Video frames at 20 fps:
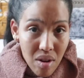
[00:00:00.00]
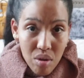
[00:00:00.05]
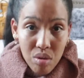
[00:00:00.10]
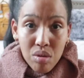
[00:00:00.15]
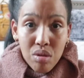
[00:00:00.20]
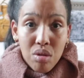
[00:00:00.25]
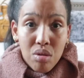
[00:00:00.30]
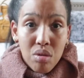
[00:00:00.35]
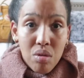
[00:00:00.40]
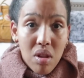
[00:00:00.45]

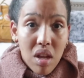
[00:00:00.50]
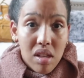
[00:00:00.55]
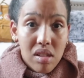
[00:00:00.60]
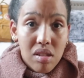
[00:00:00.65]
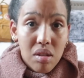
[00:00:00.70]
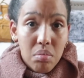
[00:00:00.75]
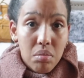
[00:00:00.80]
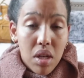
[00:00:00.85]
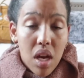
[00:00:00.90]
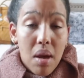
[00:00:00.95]
also do that
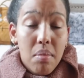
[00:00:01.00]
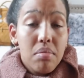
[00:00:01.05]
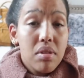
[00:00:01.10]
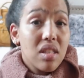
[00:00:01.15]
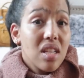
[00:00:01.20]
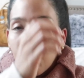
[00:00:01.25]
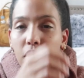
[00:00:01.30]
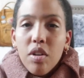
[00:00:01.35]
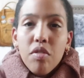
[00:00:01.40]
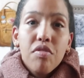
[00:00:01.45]

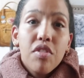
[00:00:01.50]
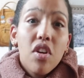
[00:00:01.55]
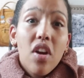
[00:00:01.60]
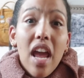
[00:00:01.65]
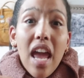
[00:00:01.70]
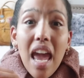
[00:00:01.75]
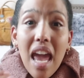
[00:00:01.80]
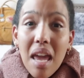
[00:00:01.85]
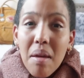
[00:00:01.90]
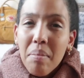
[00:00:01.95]
sometimes. But if you're
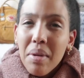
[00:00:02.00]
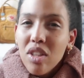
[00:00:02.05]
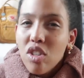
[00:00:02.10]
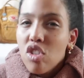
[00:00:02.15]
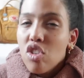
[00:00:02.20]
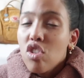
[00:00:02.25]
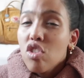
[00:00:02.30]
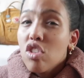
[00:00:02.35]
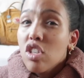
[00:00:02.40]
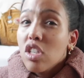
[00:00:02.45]
aiming
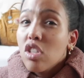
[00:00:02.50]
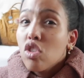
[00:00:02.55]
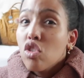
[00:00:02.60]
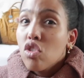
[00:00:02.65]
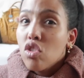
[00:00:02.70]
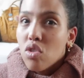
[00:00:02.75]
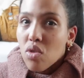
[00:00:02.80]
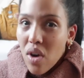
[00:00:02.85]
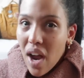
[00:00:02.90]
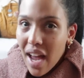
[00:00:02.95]
to
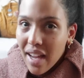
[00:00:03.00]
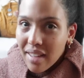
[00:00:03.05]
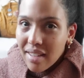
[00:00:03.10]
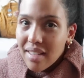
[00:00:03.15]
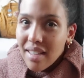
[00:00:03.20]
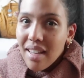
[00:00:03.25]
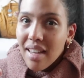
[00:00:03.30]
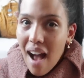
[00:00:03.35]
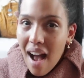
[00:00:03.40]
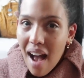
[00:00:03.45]
distract
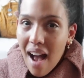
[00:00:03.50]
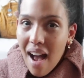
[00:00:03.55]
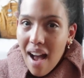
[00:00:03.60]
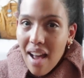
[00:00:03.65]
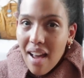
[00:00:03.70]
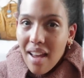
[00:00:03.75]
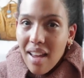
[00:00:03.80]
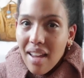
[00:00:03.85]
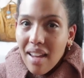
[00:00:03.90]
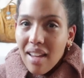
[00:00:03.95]
the
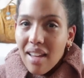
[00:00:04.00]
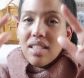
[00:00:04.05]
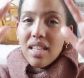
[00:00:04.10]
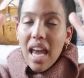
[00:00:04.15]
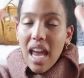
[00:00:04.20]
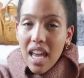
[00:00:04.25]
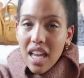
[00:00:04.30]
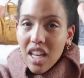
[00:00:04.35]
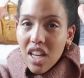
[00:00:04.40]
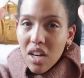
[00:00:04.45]
eye,
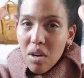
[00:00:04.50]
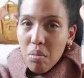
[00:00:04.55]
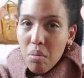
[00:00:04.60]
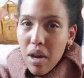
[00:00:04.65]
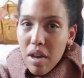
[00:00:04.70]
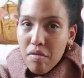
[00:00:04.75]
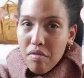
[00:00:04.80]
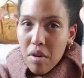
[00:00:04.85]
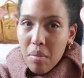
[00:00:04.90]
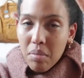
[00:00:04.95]
take it
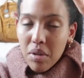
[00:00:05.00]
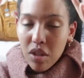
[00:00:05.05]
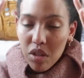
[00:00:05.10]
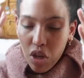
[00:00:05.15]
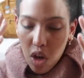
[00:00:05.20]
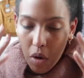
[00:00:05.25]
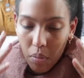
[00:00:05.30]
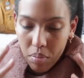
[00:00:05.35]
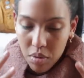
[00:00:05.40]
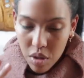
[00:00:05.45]
away from the
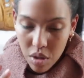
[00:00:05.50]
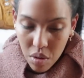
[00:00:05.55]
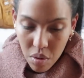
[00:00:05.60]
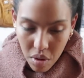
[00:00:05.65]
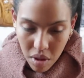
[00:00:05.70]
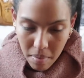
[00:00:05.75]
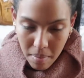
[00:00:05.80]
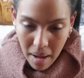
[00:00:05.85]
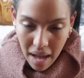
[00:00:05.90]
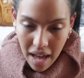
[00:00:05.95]
top to
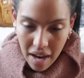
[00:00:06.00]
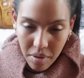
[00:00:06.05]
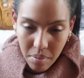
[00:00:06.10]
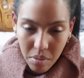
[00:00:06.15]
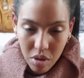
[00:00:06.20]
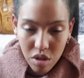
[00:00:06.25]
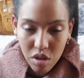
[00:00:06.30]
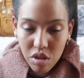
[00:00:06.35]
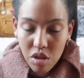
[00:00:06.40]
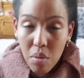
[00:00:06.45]
the
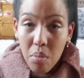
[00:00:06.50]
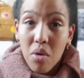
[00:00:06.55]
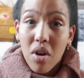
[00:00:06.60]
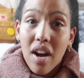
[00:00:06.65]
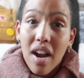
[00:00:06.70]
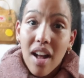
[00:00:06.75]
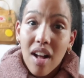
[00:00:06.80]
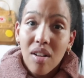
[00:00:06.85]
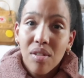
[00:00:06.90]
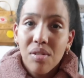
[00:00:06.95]
bottom or somewhere
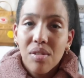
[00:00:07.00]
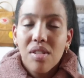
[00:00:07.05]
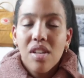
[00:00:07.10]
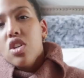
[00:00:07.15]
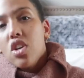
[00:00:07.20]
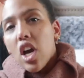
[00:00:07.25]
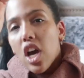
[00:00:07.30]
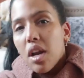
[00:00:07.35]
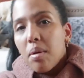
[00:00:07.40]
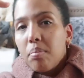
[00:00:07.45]
else,
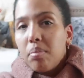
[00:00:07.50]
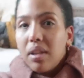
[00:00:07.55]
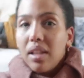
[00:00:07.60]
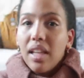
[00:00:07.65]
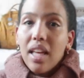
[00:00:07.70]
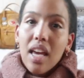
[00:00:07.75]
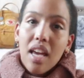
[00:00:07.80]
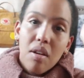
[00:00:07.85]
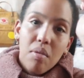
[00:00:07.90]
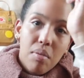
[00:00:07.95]
you gotta
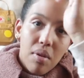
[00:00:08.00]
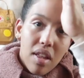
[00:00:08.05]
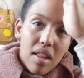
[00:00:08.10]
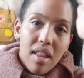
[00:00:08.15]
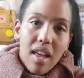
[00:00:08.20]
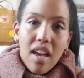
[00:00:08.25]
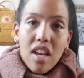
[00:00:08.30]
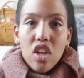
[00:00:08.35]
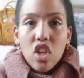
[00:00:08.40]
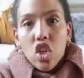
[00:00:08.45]
play with
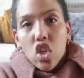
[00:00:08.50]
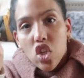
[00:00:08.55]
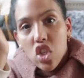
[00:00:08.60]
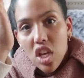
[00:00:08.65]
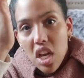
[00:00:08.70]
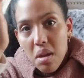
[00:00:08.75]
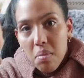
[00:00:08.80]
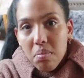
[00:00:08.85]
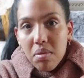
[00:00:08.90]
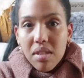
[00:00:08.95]
like
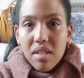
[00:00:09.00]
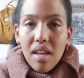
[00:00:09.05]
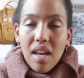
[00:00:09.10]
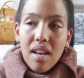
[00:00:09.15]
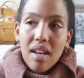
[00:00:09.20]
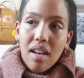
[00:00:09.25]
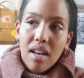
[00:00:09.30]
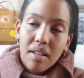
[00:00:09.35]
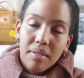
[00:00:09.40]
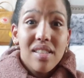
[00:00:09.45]
shapes
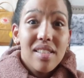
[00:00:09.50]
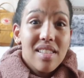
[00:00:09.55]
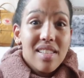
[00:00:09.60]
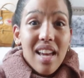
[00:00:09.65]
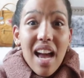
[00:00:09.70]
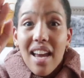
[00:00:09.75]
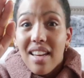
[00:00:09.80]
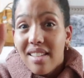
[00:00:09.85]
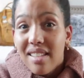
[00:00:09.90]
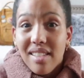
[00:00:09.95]
and
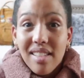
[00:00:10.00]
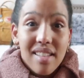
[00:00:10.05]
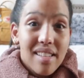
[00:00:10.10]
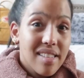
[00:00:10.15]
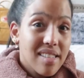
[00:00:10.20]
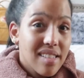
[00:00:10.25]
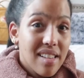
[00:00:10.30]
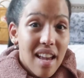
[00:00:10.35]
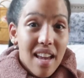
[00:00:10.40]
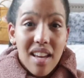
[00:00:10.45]

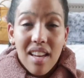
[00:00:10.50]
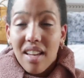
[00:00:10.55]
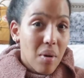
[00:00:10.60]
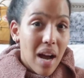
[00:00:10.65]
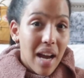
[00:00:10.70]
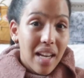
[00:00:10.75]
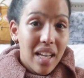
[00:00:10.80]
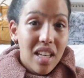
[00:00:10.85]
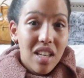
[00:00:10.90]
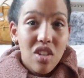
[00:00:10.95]
sizes. Like,
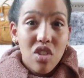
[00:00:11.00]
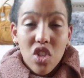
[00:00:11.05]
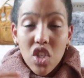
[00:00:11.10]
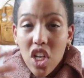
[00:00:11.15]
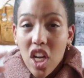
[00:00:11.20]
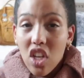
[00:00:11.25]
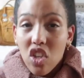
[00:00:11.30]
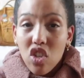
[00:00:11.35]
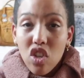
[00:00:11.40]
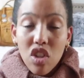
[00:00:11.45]
what can you
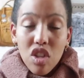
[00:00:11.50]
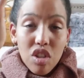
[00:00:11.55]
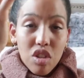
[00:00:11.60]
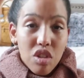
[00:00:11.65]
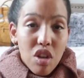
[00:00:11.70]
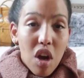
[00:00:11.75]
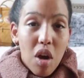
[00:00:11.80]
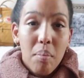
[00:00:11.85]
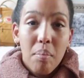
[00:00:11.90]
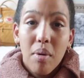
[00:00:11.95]
change on the
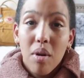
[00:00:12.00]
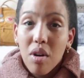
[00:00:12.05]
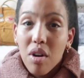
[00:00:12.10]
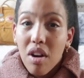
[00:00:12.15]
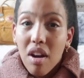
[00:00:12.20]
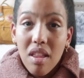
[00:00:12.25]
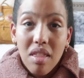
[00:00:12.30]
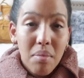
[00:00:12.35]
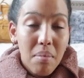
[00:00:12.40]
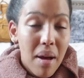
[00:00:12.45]
top or
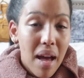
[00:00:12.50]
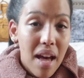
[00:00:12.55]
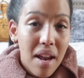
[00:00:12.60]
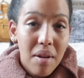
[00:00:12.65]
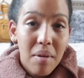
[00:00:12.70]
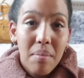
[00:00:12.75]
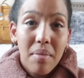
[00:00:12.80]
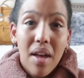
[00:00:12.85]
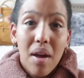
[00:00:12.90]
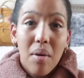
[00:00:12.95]
on the
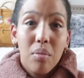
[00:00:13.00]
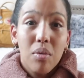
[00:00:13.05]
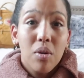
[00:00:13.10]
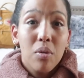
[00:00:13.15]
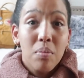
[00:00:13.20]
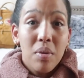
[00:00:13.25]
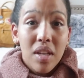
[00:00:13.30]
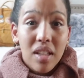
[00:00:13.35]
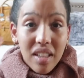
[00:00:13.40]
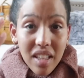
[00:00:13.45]
bottom that
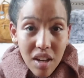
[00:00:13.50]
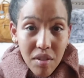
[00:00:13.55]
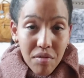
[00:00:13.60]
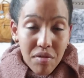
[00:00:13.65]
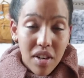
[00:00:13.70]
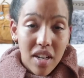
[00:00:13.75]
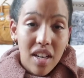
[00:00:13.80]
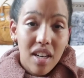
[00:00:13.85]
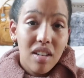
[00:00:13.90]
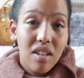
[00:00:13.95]
will be
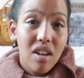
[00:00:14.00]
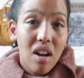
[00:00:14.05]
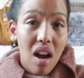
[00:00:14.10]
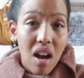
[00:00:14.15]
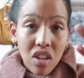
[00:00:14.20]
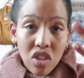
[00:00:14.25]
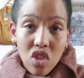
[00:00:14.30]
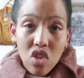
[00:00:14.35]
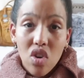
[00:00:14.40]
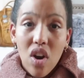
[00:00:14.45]
different and
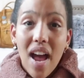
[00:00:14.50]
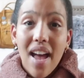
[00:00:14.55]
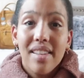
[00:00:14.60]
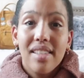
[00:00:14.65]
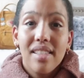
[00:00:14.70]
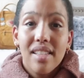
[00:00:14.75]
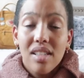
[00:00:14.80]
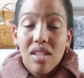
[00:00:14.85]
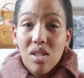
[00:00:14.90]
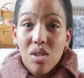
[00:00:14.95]

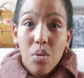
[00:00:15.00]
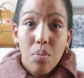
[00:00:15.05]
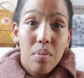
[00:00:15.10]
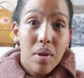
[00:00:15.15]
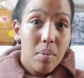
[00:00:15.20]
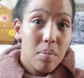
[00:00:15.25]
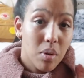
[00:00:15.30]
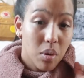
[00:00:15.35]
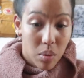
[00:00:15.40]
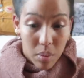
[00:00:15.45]
contrast, and so
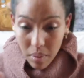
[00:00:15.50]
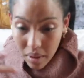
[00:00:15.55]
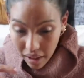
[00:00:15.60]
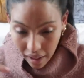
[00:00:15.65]
people will be